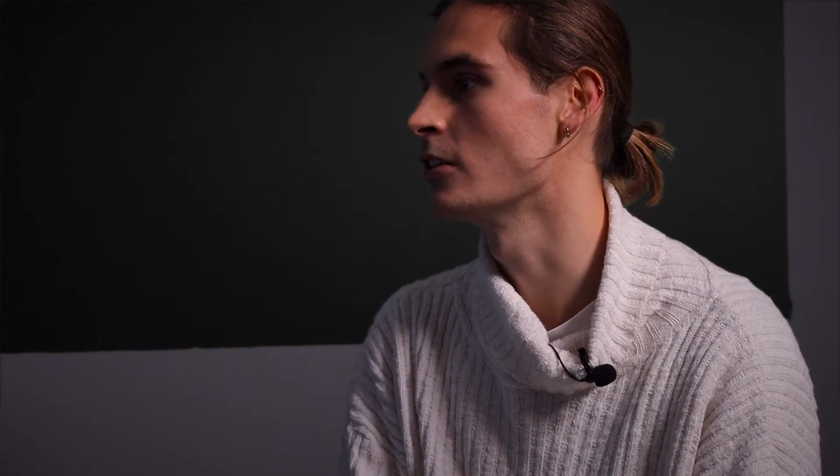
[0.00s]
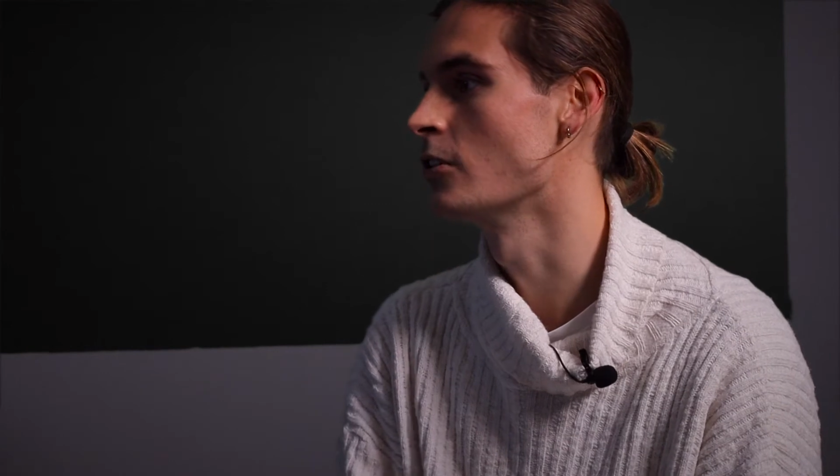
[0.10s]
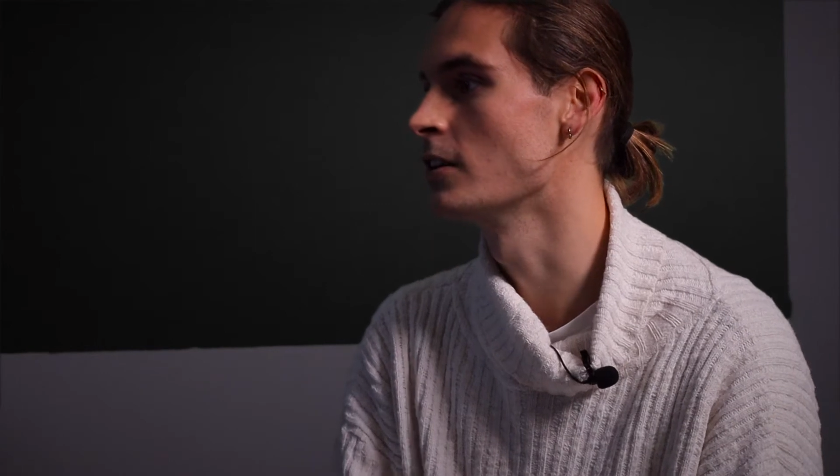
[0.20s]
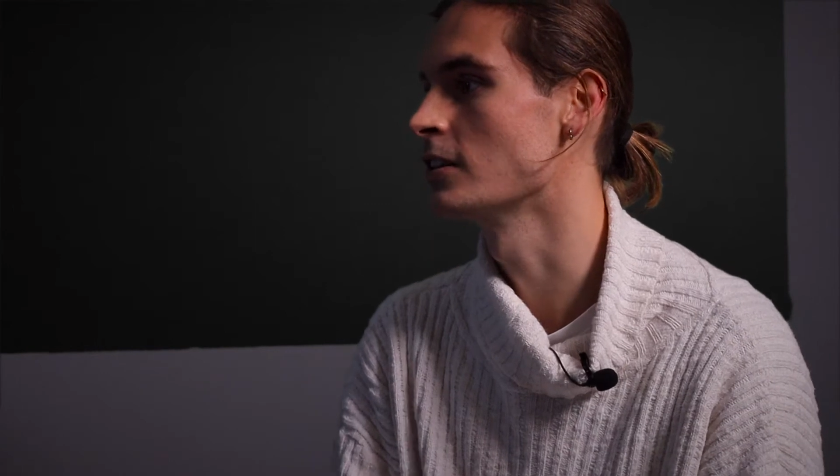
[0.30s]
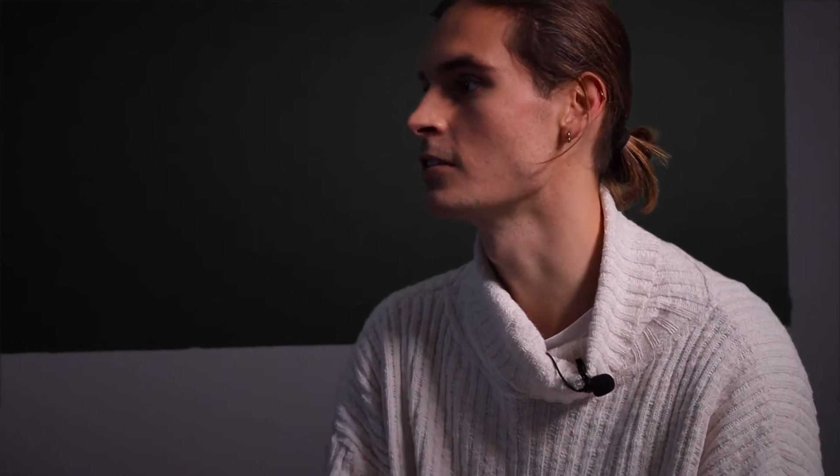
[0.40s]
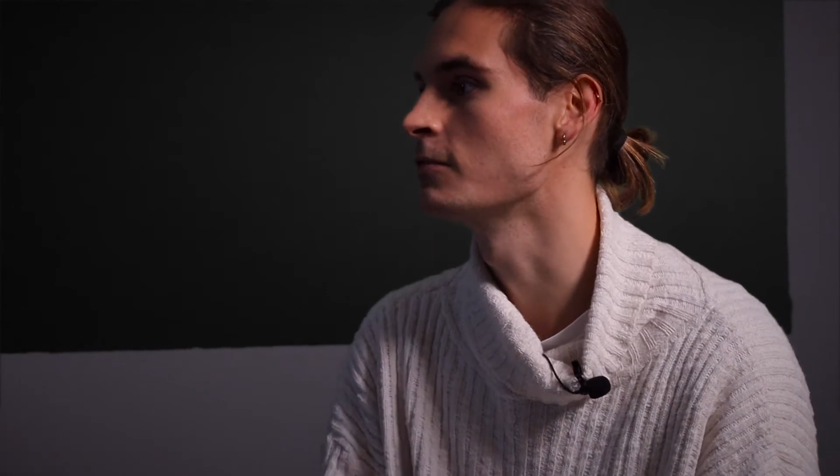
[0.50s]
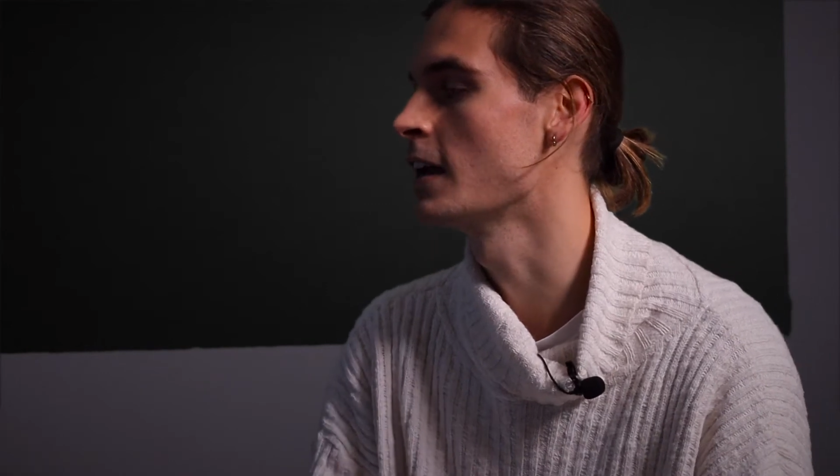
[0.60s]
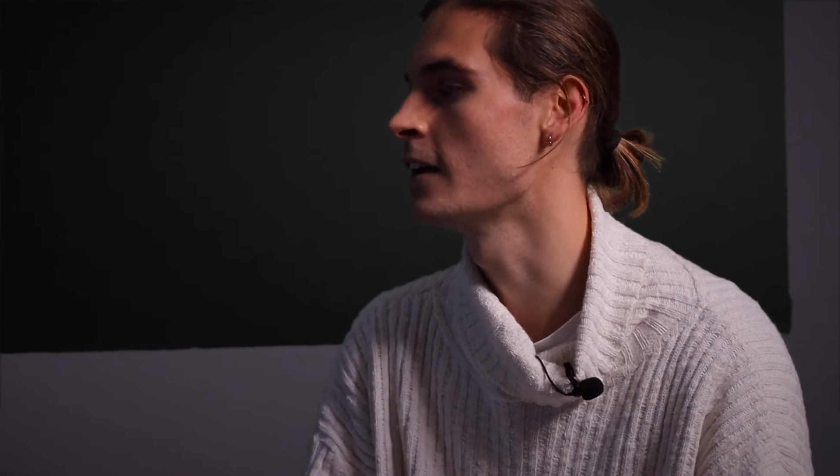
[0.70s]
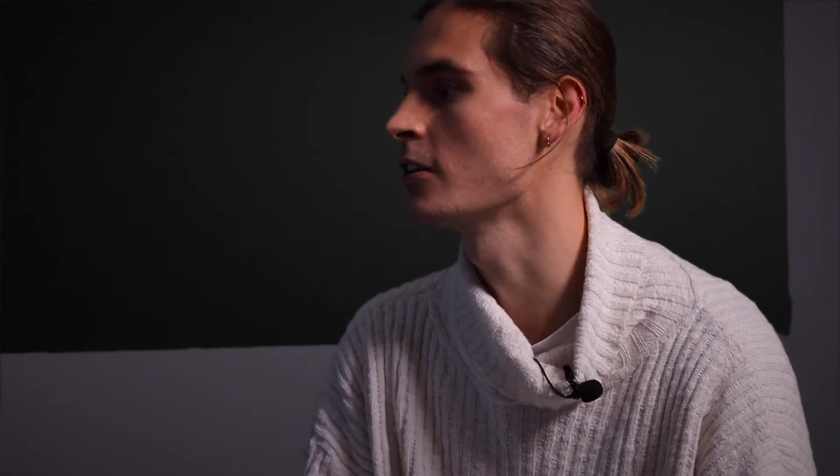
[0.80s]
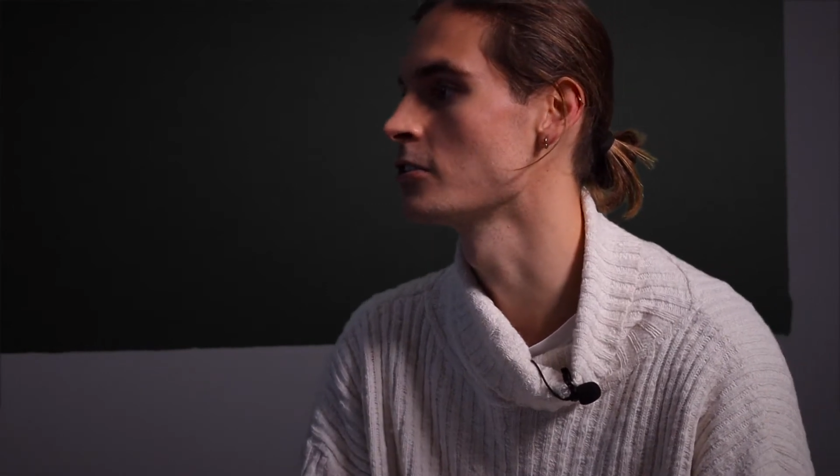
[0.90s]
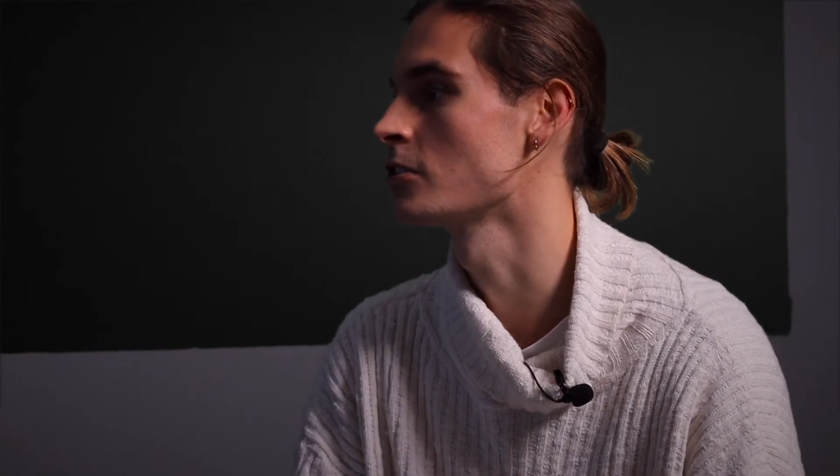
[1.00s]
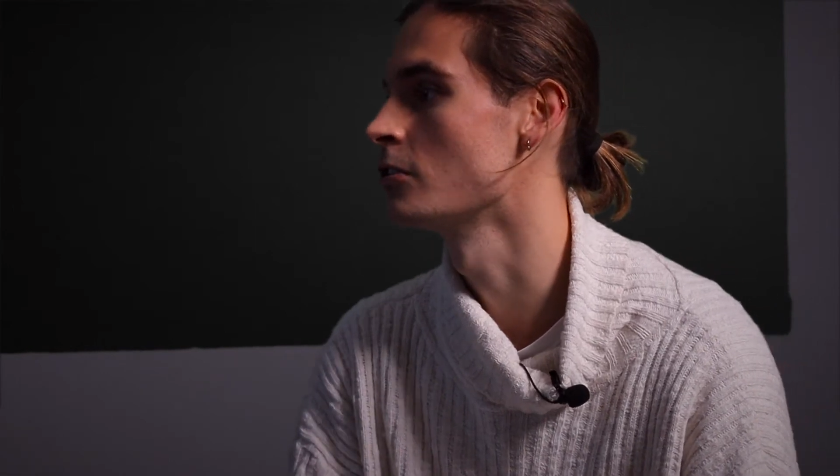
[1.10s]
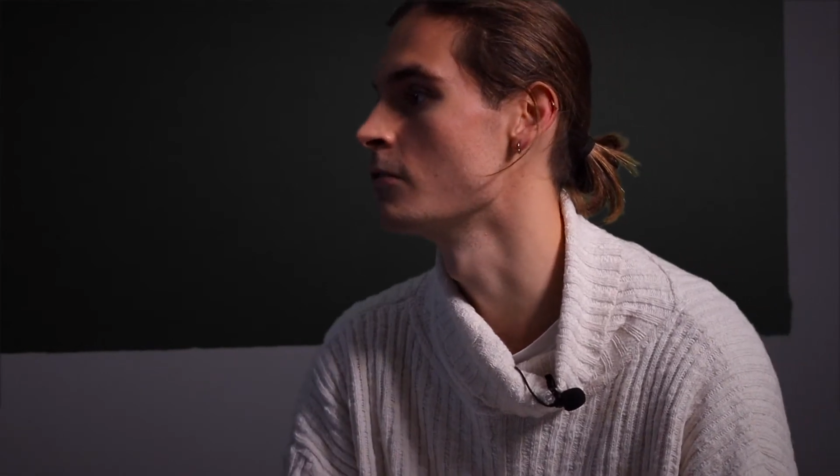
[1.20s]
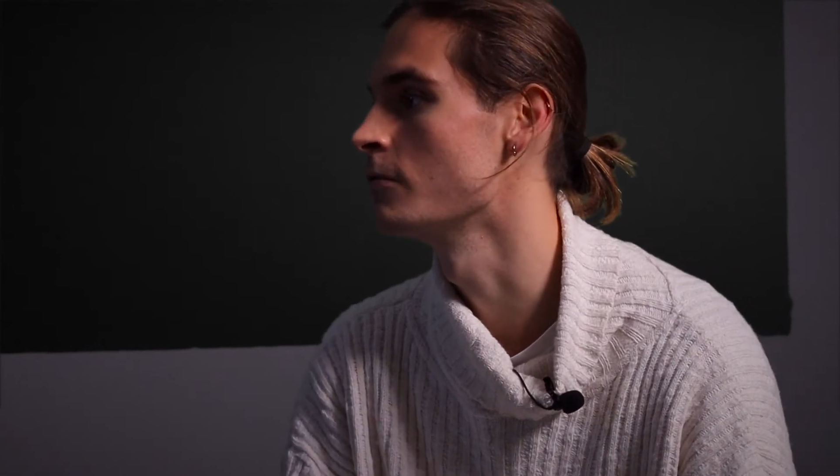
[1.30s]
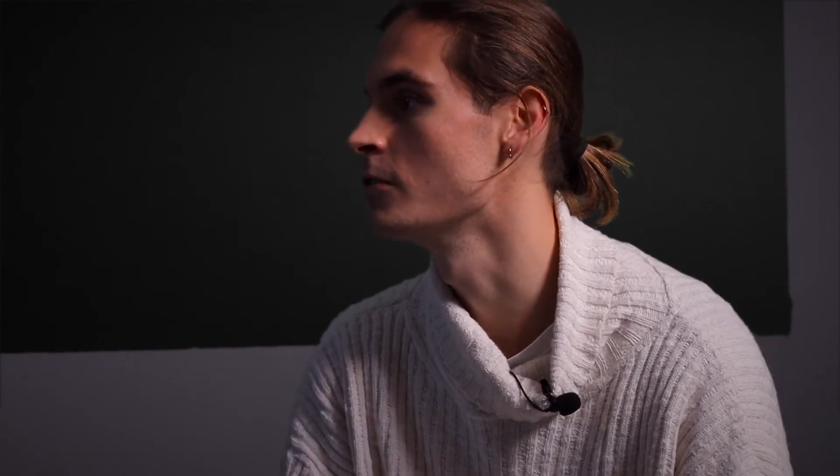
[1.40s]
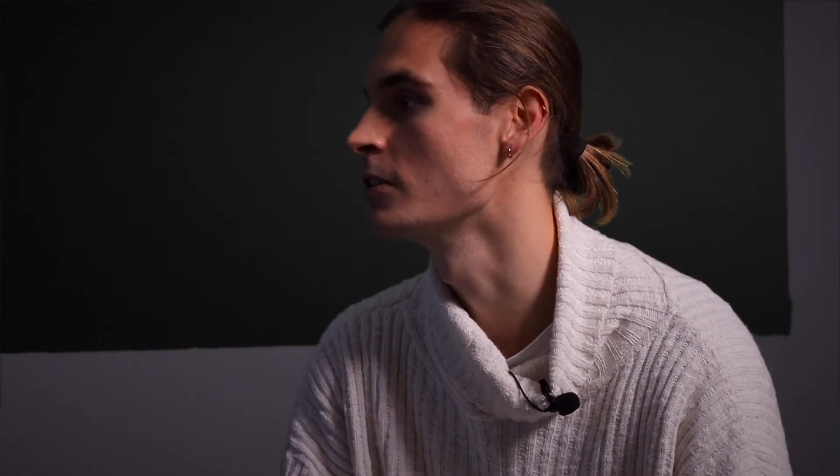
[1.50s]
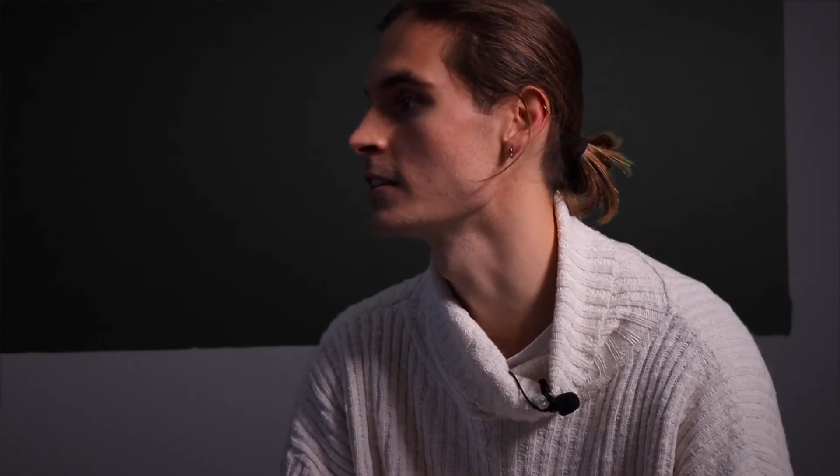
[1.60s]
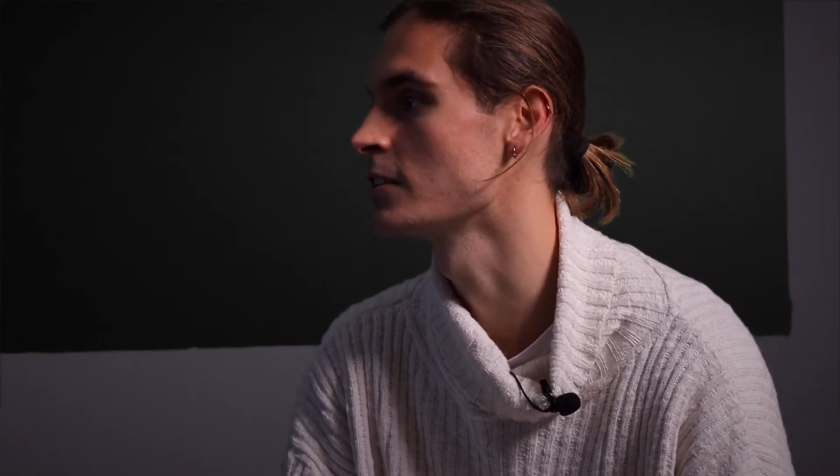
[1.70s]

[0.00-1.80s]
and knowing that the VAR is going to review it,